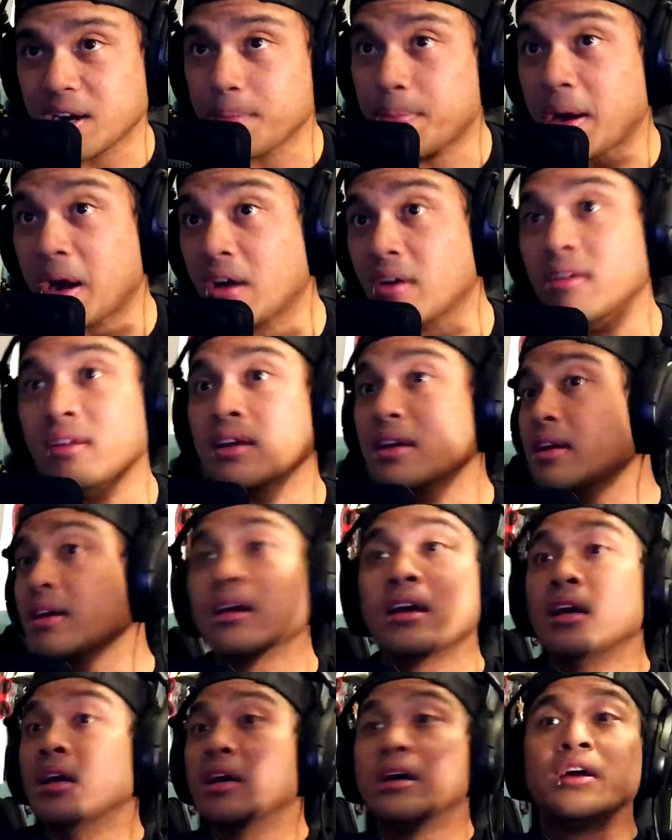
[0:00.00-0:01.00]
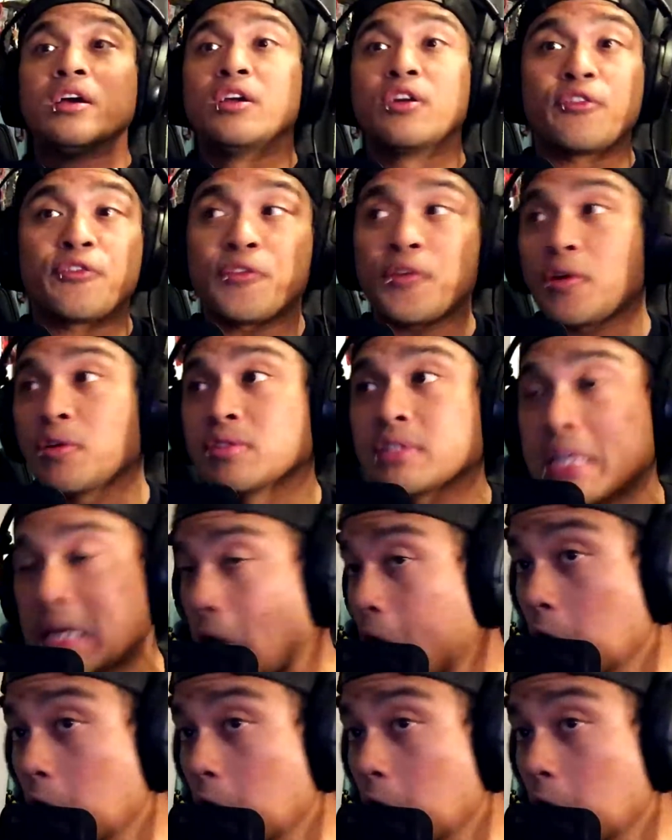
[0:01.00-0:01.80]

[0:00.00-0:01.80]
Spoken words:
Apparently, your phone was like,